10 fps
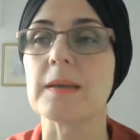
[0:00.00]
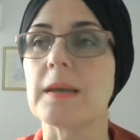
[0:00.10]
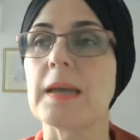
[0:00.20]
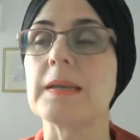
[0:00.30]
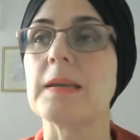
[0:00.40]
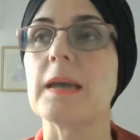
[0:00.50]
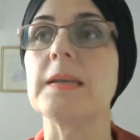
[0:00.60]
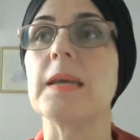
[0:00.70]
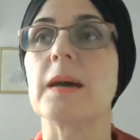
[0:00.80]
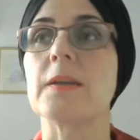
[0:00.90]

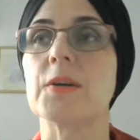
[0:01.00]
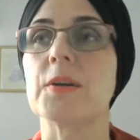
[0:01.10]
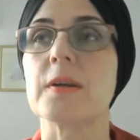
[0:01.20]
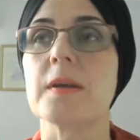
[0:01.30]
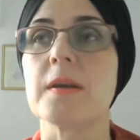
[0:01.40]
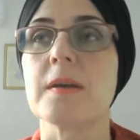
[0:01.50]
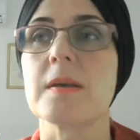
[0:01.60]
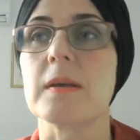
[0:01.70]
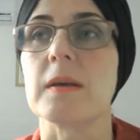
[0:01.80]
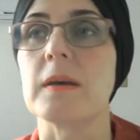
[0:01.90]
any other
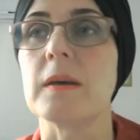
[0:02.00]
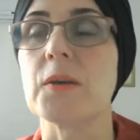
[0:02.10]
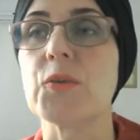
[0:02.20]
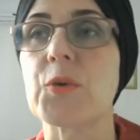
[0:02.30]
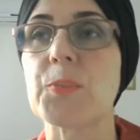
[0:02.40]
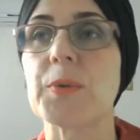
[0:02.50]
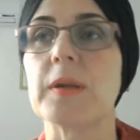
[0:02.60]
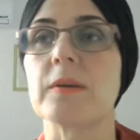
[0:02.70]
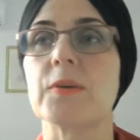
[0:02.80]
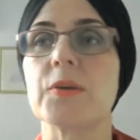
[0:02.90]

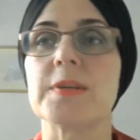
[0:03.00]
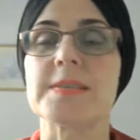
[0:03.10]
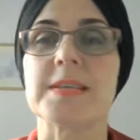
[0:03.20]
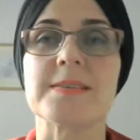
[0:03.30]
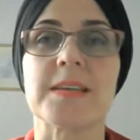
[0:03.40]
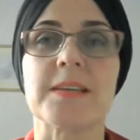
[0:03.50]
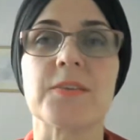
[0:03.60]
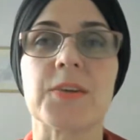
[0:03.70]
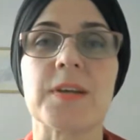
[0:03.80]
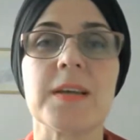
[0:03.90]
European or USA
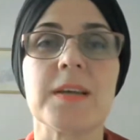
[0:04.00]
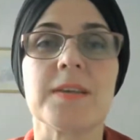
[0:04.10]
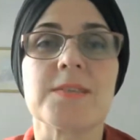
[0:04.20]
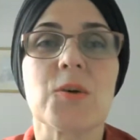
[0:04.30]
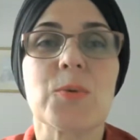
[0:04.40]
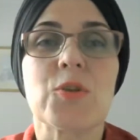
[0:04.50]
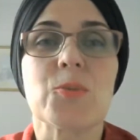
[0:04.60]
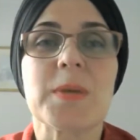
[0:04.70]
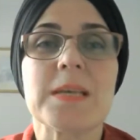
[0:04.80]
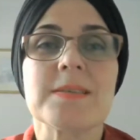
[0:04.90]
center. So,
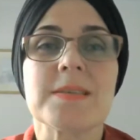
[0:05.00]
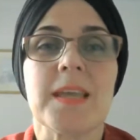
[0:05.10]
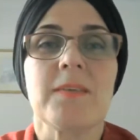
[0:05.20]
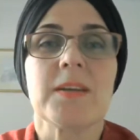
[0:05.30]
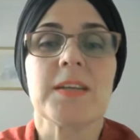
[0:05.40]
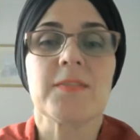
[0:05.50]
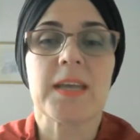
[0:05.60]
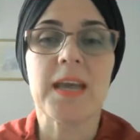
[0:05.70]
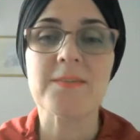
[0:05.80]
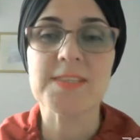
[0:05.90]
which means even if
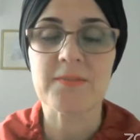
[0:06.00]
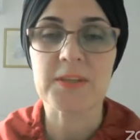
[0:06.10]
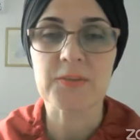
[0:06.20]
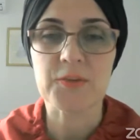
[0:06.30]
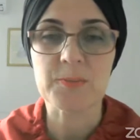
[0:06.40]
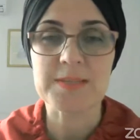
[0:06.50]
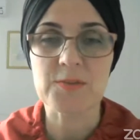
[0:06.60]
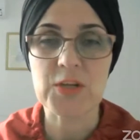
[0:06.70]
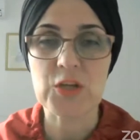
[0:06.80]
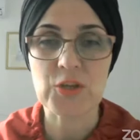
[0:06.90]
they have someone from
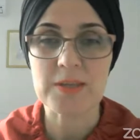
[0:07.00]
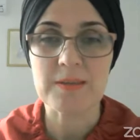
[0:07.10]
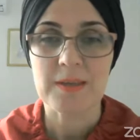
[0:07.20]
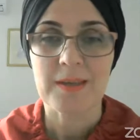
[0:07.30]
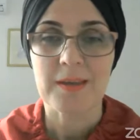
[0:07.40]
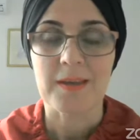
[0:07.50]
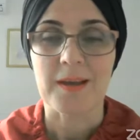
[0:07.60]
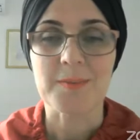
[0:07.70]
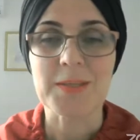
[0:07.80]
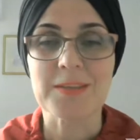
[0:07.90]
this region,
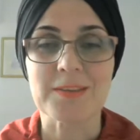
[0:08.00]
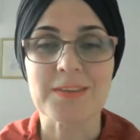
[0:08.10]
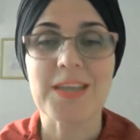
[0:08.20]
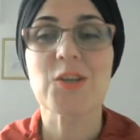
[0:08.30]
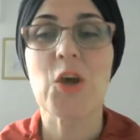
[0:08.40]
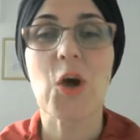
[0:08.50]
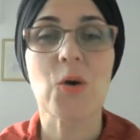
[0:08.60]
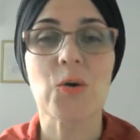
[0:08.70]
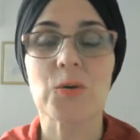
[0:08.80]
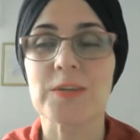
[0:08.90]
I mean, they
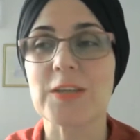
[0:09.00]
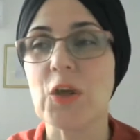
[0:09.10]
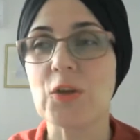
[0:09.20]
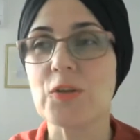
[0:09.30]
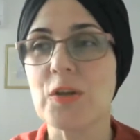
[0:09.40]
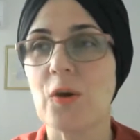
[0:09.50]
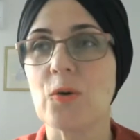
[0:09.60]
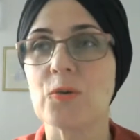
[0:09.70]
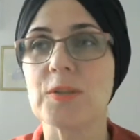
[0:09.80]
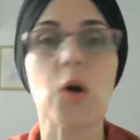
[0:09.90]
don't
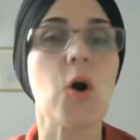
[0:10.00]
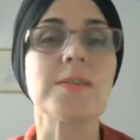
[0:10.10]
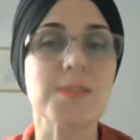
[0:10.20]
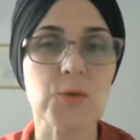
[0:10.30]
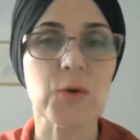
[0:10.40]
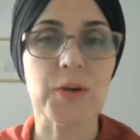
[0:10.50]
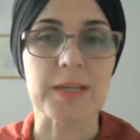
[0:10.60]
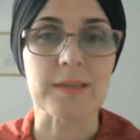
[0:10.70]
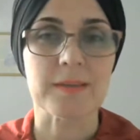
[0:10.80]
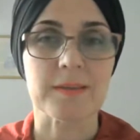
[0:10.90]
know the whole
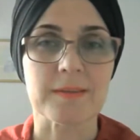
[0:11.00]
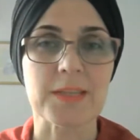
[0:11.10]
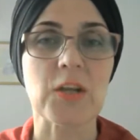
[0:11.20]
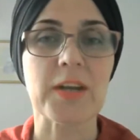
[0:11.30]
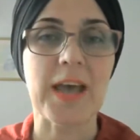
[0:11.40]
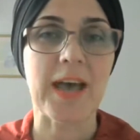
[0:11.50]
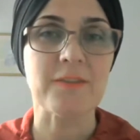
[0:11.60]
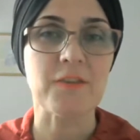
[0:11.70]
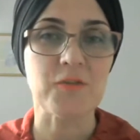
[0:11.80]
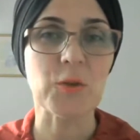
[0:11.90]
story. They don't
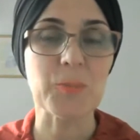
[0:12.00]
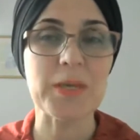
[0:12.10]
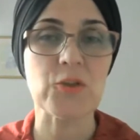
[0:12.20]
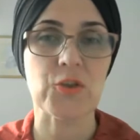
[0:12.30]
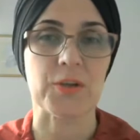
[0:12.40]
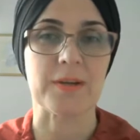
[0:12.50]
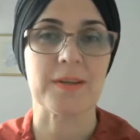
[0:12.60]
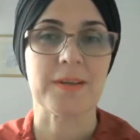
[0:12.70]
have a full picture.